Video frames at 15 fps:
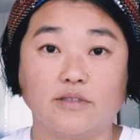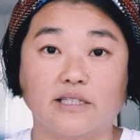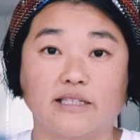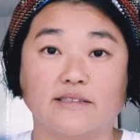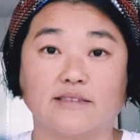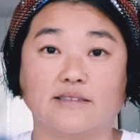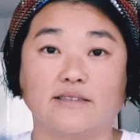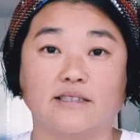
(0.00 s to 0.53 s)

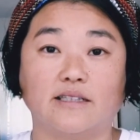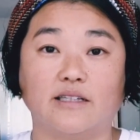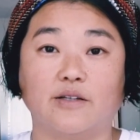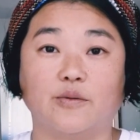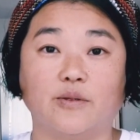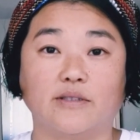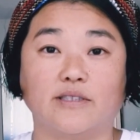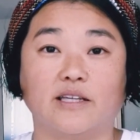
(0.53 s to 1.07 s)
Let's
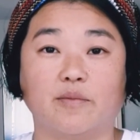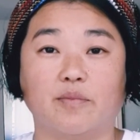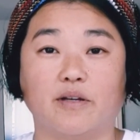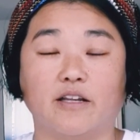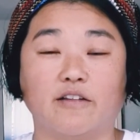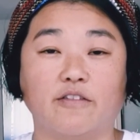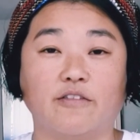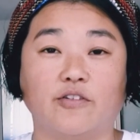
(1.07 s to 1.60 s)
see what's
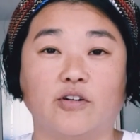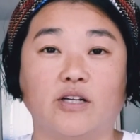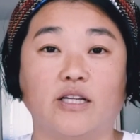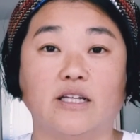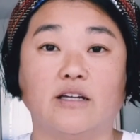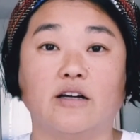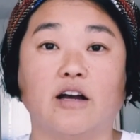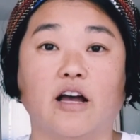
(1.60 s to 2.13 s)
happening for
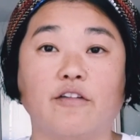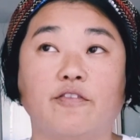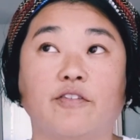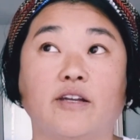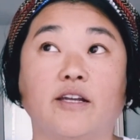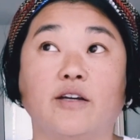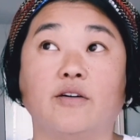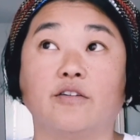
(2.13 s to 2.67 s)
Leo. I
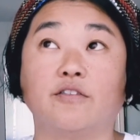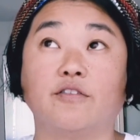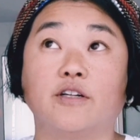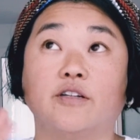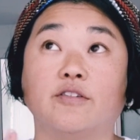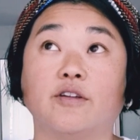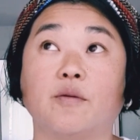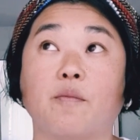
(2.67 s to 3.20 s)
feel a
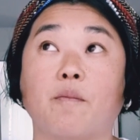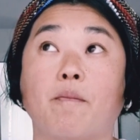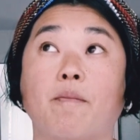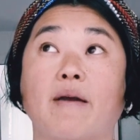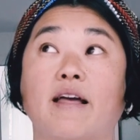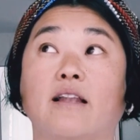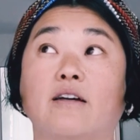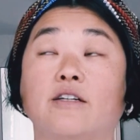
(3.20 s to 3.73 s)
very
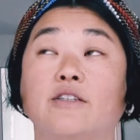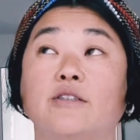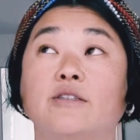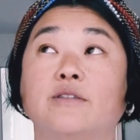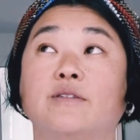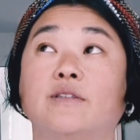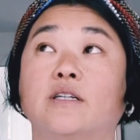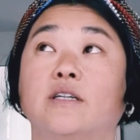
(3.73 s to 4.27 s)
mellow.